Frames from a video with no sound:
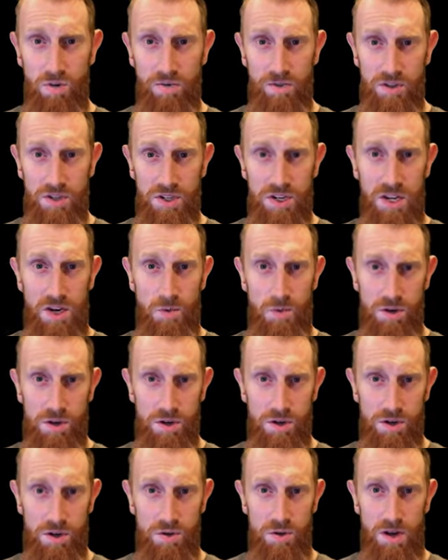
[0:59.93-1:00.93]
for seeing what
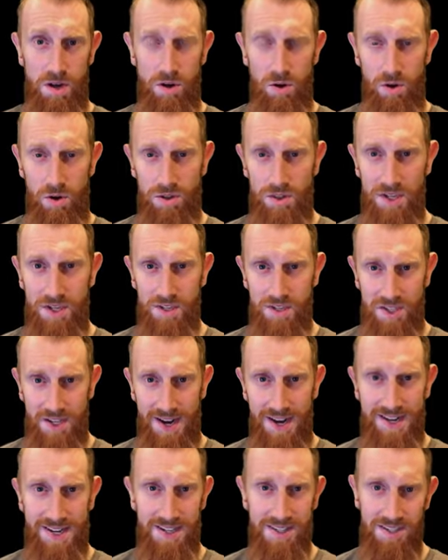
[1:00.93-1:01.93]
you're doing on this
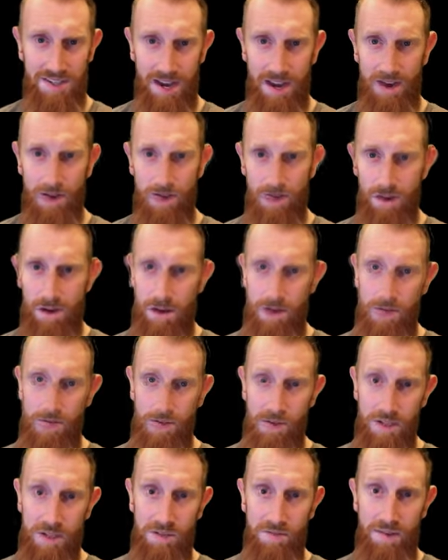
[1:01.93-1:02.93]
tiny scale.
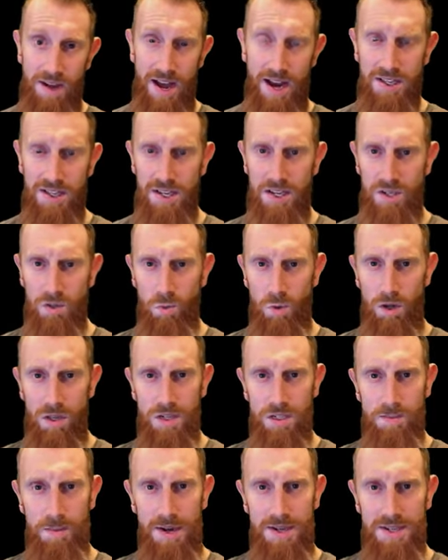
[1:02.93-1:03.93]
For this fact, as
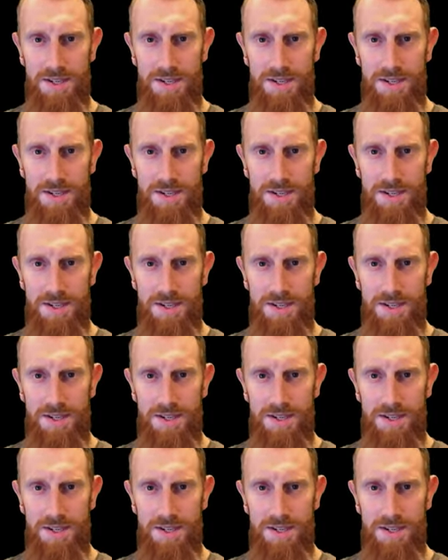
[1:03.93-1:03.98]
well as my